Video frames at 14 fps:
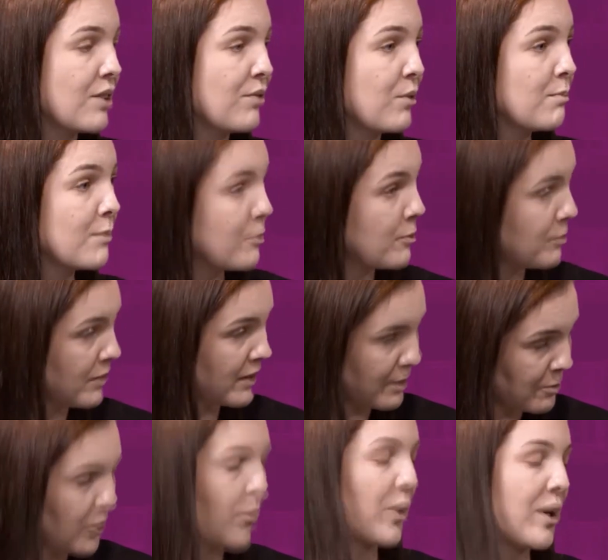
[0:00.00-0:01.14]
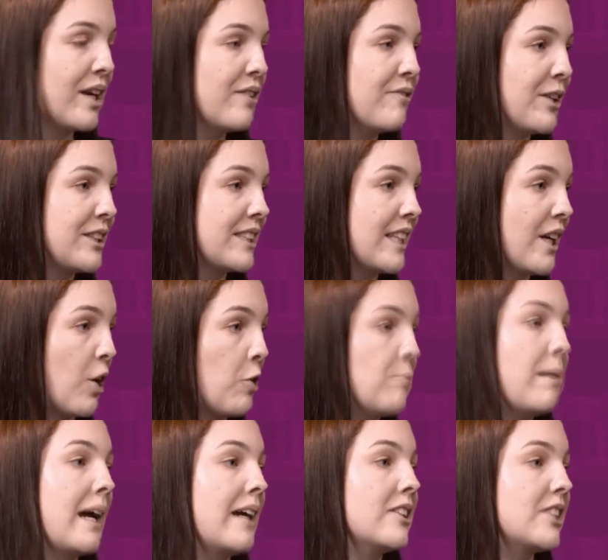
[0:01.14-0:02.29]
so from the Macquarie University
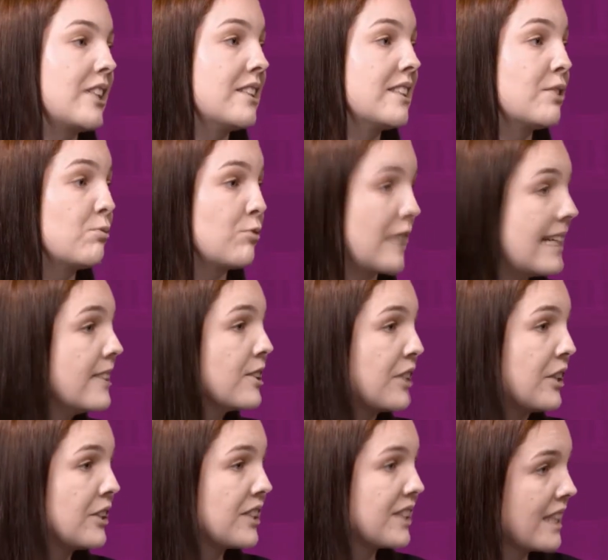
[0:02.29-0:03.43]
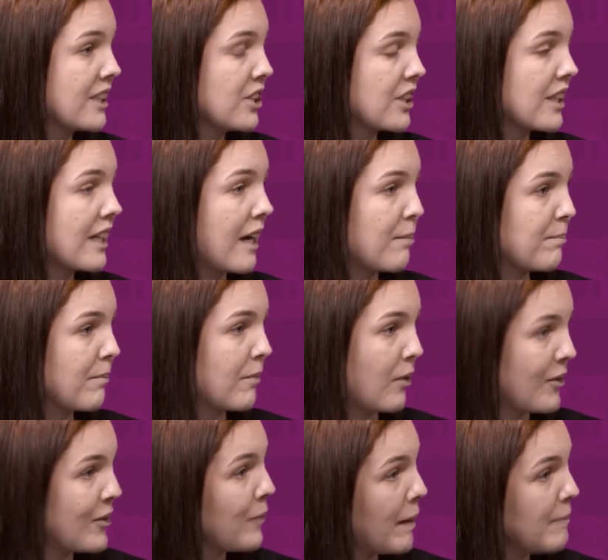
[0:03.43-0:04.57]
homepage, there is a research section up
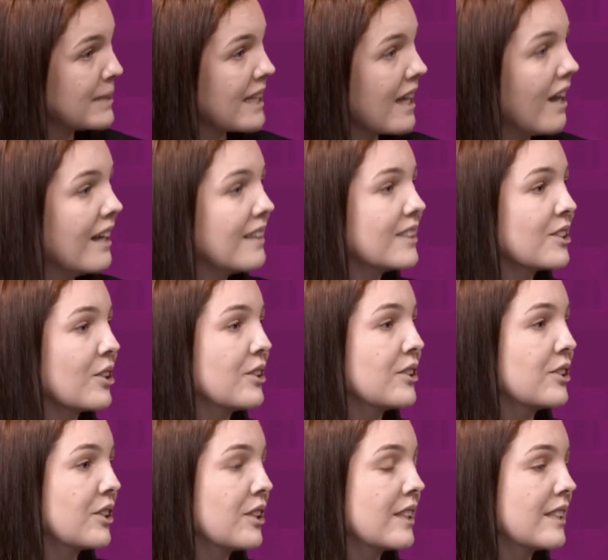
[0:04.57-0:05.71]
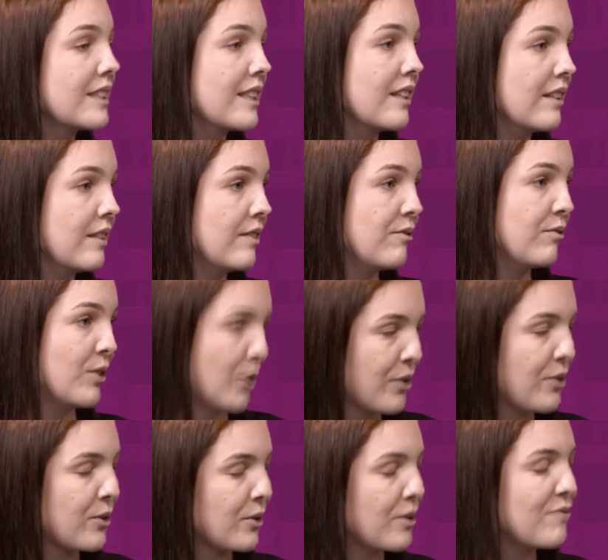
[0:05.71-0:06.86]
on the website, so students can go
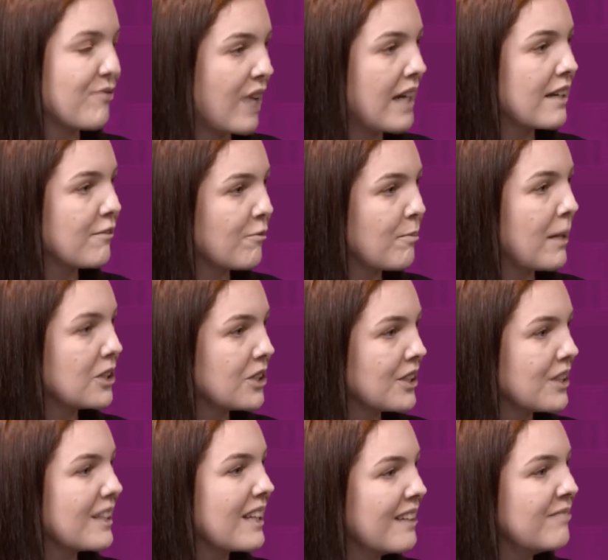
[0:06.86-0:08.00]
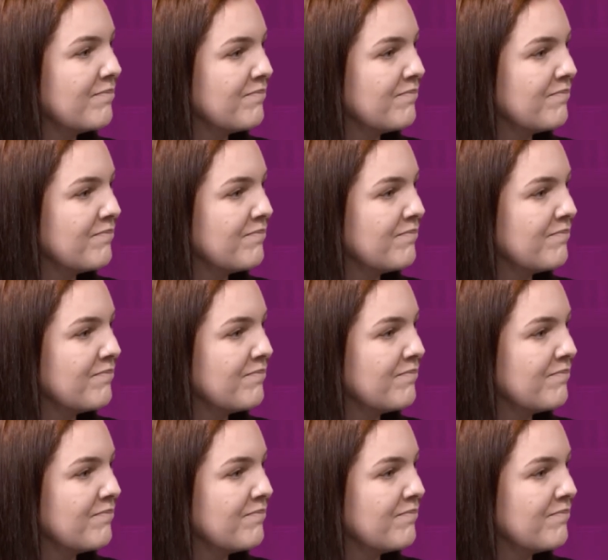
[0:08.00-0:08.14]
through and find information there.